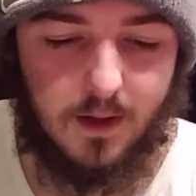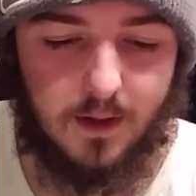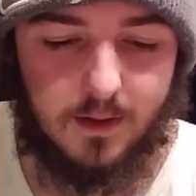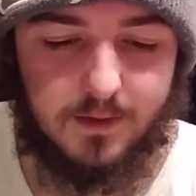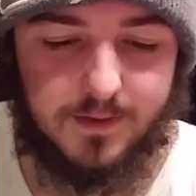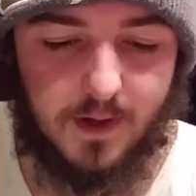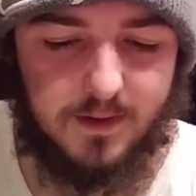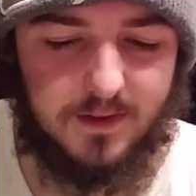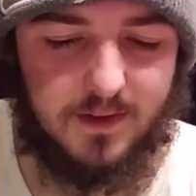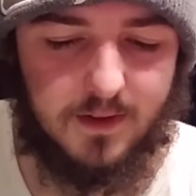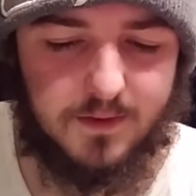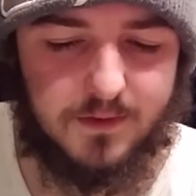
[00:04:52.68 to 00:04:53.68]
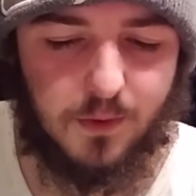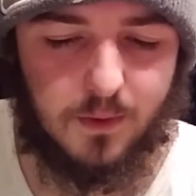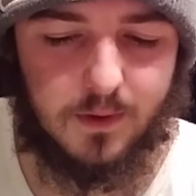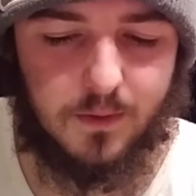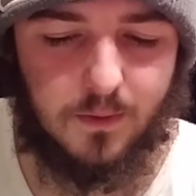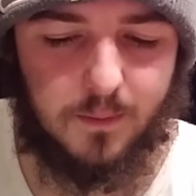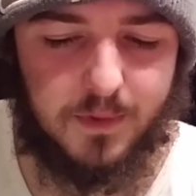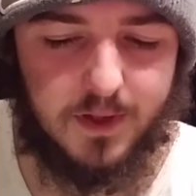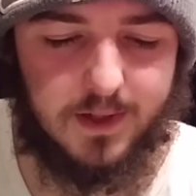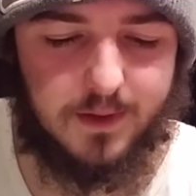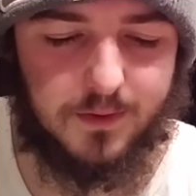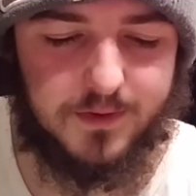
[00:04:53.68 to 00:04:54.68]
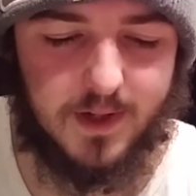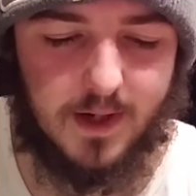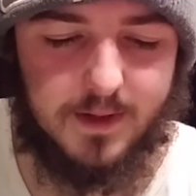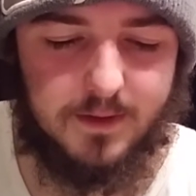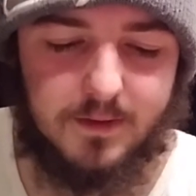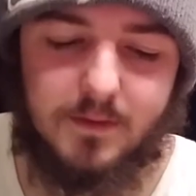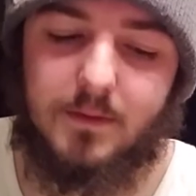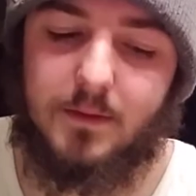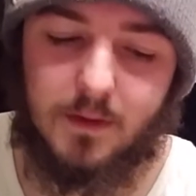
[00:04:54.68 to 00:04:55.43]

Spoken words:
Studies in historical and political science.